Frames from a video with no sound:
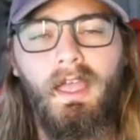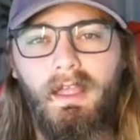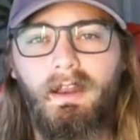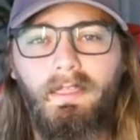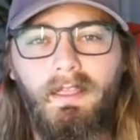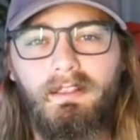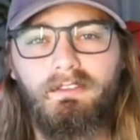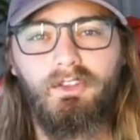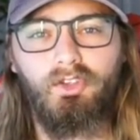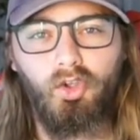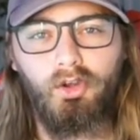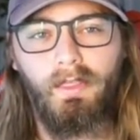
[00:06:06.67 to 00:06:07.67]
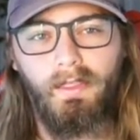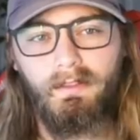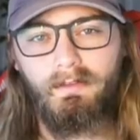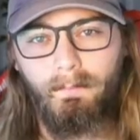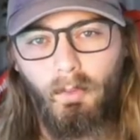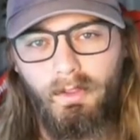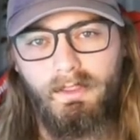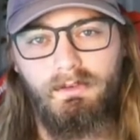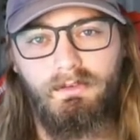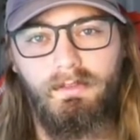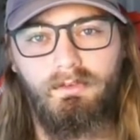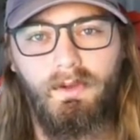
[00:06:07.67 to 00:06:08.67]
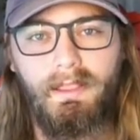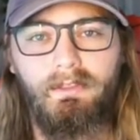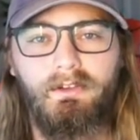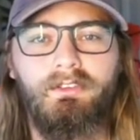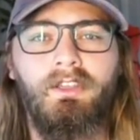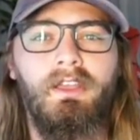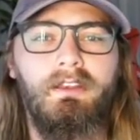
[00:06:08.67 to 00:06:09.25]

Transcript: and I think it's a good thing to put into the trailers